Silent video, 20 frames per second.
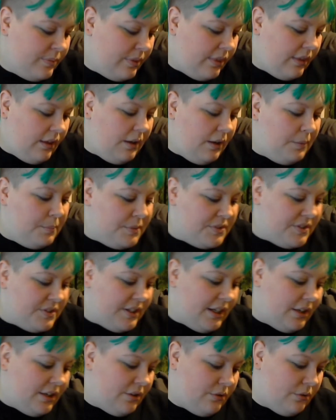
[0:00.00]
I'm missing
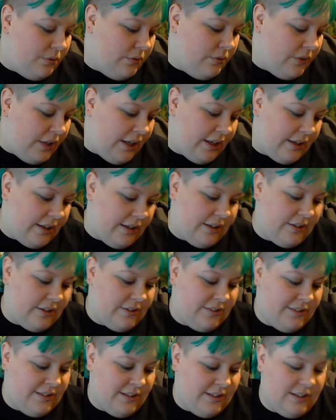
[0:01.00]
out on all the
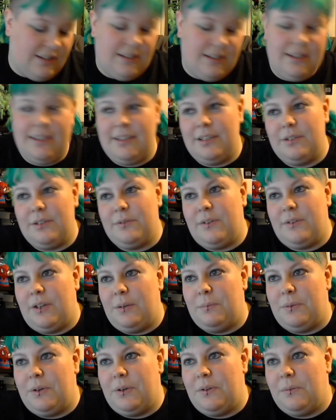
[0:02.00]
hangouts, and it kind of
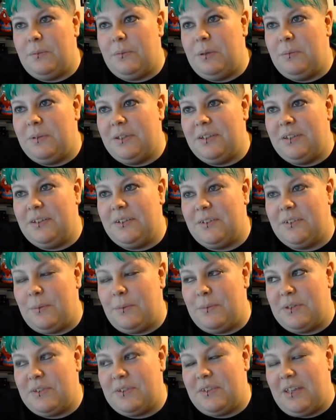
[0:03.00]
bugs me a bit because I
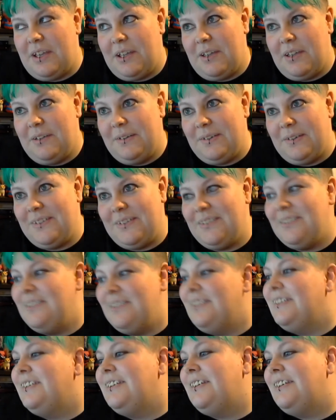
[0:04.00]
miss the hangouts.
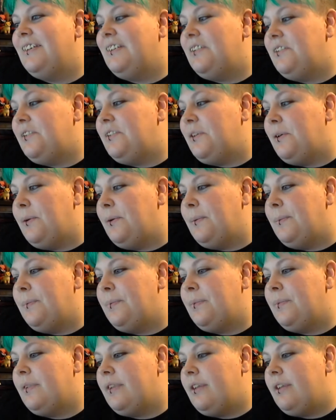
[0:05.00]
So
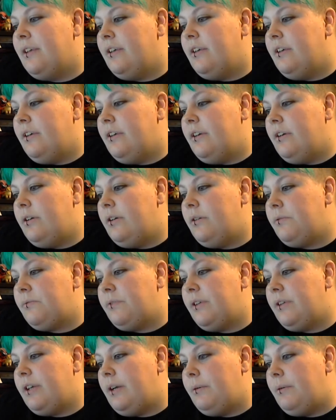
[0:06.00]

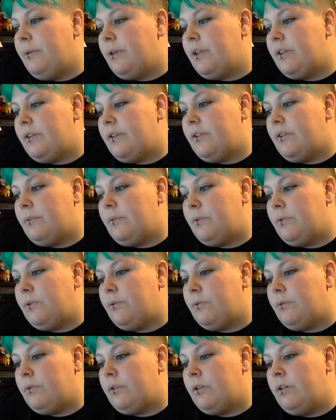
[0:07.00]
hopefully I will get to some
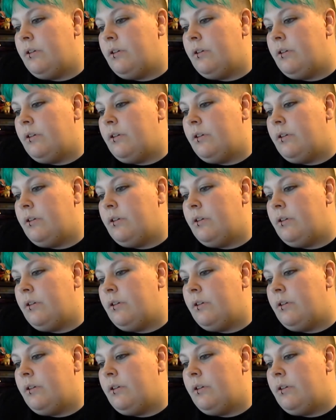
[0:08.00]
soon.